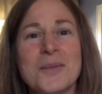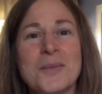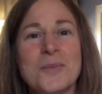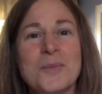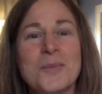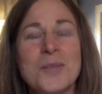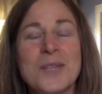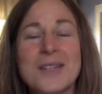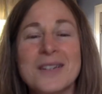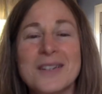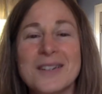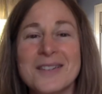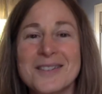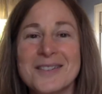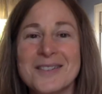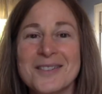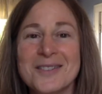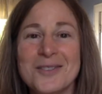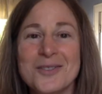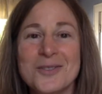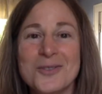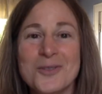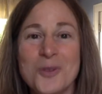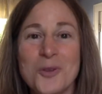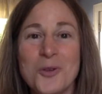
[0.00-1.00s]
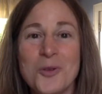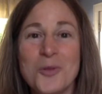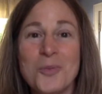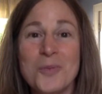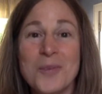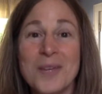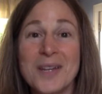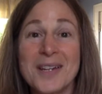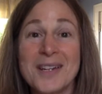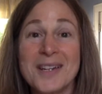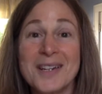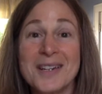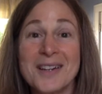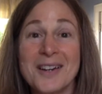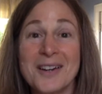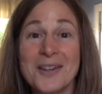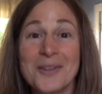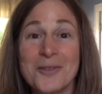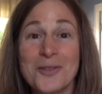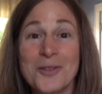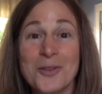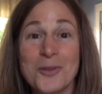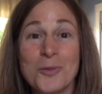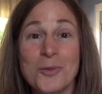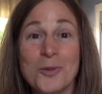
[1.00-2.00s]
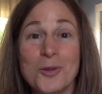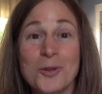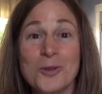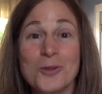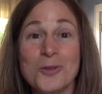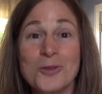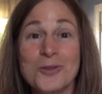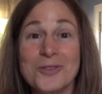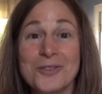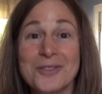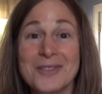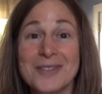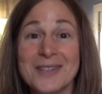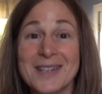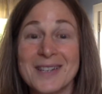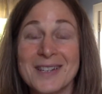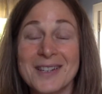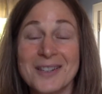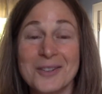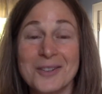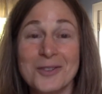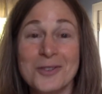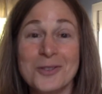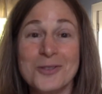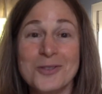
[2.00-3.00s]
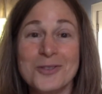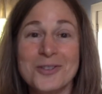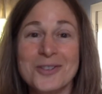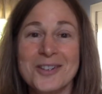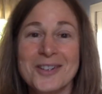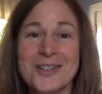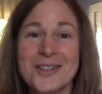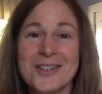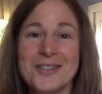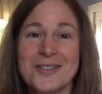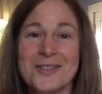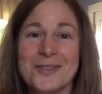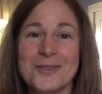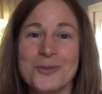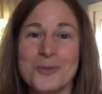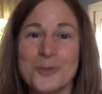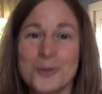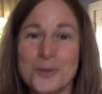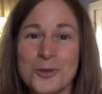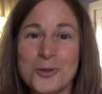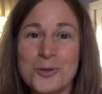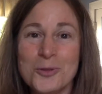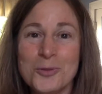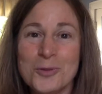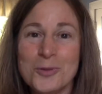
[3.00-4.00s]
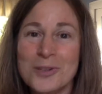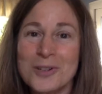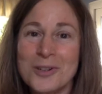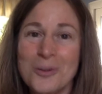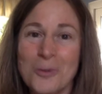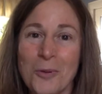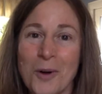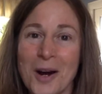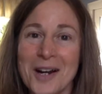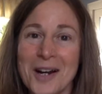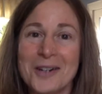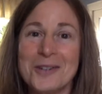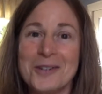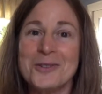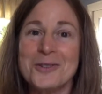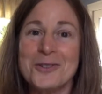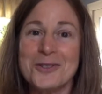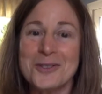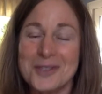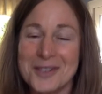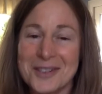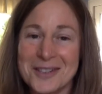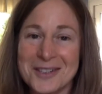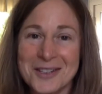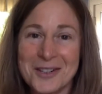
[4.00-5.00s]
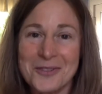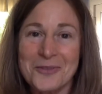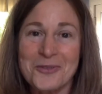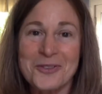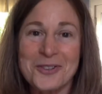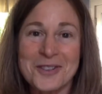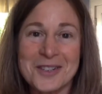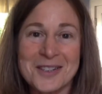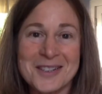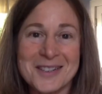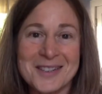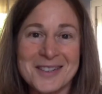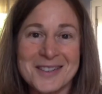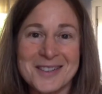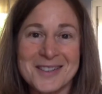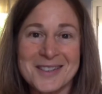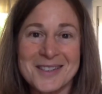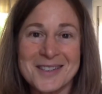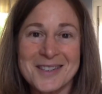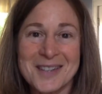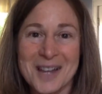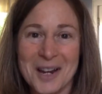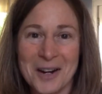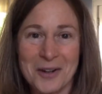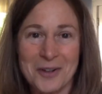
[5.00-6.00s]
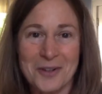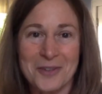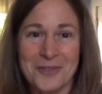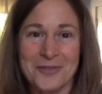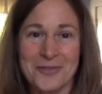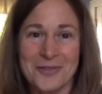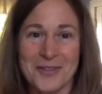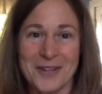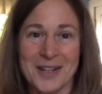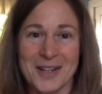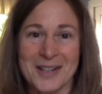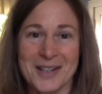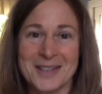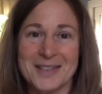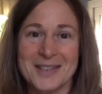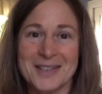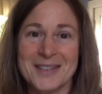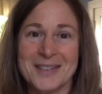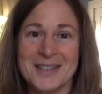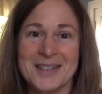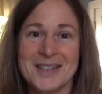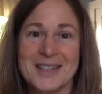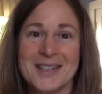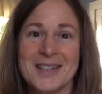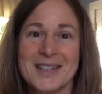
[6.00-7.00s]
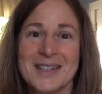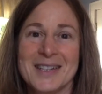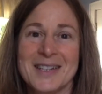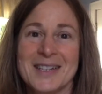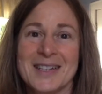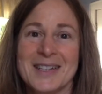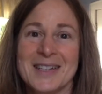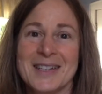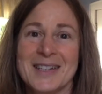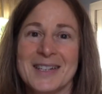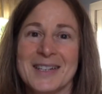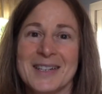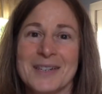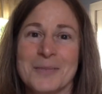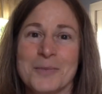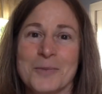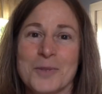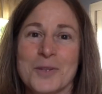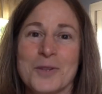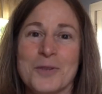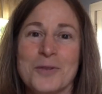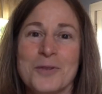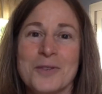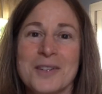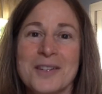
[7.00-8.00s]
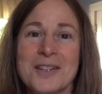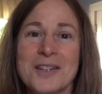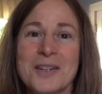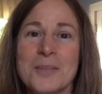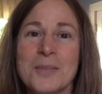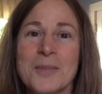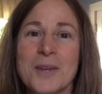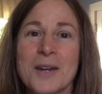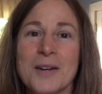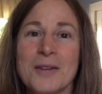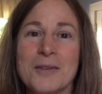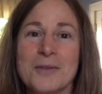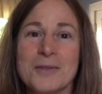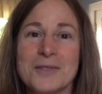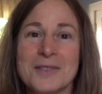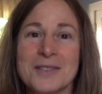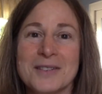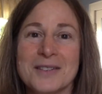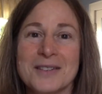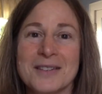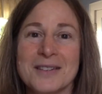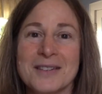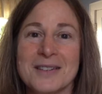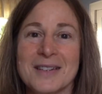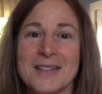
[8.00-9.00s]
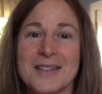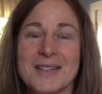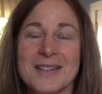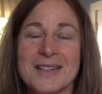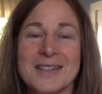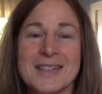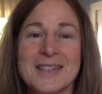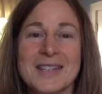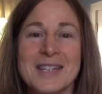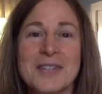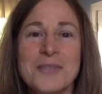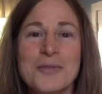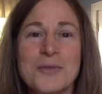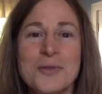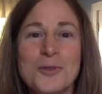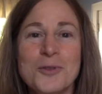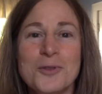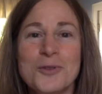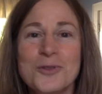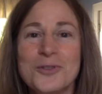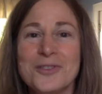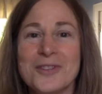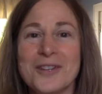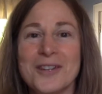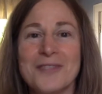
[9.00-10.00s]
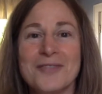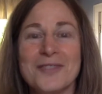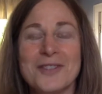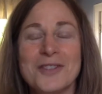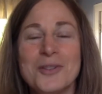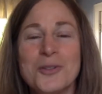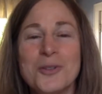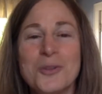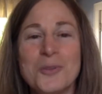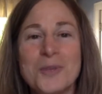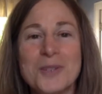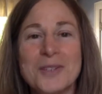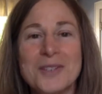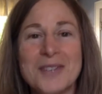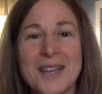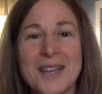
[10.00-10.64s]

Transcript: Because so many of the world's ills do require significant sacrifice. When you think about the evils of enormous